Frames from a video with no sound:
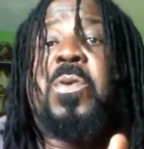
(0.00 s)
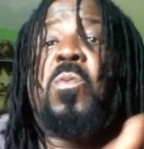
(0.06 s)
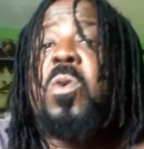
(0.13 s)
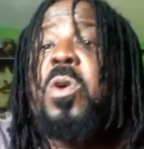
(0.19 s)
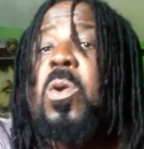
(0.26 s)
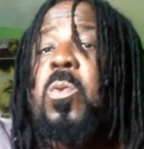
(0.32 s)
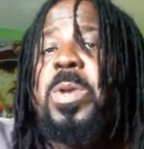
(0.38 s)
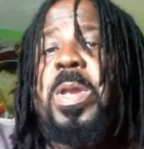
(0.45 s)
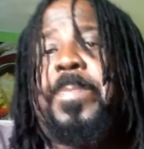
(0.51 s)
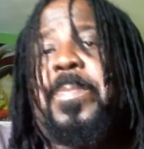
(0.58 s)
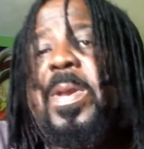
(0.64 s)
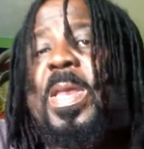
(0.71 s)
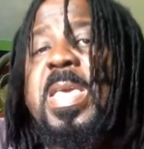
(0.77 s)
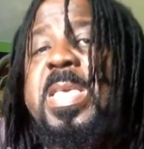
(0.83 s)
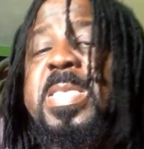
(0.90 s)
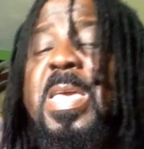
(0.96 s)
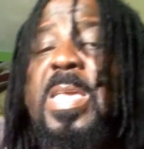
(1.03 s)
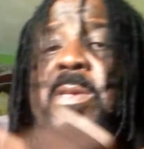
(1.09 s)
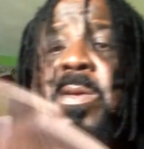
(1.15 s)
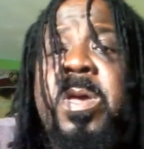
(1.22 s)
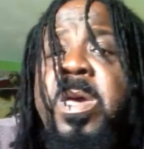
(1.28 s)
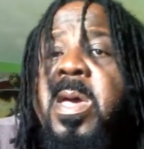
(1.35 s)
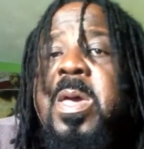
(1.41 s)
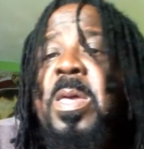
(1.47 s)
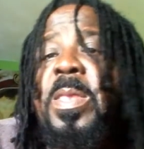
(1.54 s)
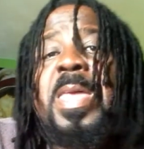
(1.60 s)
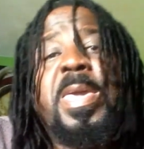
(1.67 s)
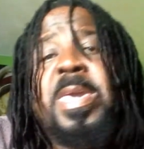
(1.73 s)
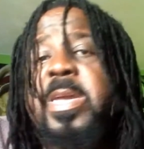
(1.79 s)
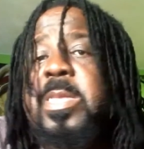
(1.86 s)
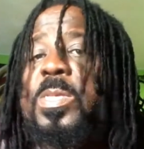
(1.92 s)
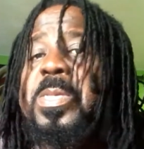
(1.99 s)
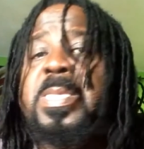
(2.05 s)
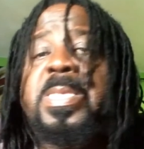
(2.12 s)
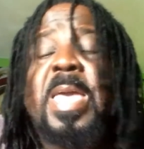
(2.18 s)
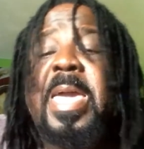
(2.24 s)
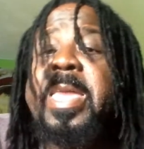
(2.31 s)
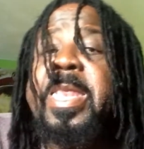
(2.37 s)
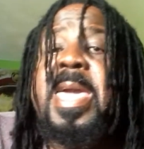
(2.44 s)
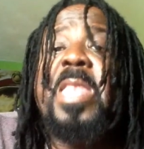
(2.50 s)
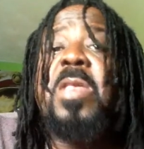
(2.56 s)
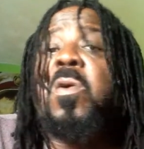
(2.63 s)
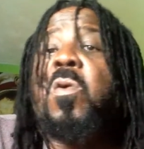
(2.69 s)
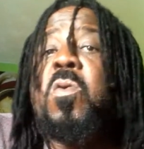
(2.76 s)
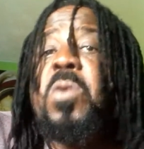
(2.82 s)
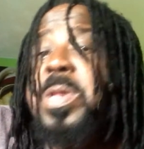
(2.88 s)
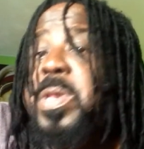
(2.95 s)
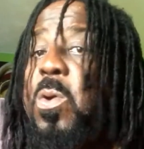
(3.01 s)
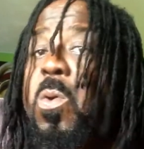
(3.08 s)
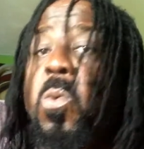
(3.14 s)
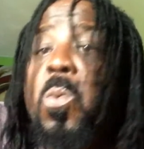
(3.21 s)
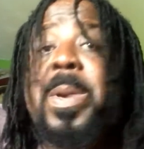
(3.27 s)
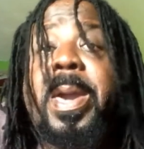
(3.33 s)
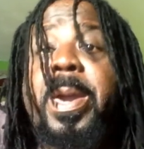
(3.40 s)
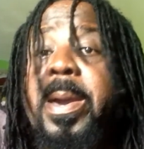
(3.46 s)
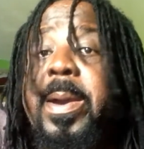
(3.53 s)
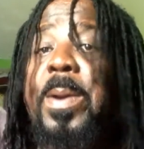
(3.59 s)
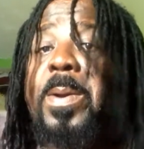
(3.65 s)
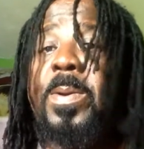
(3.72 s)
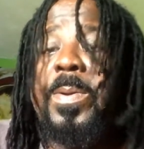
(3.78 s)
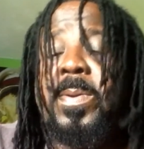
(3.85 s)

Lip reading: to work with the police. They're here to stay, they ain't going nowhere.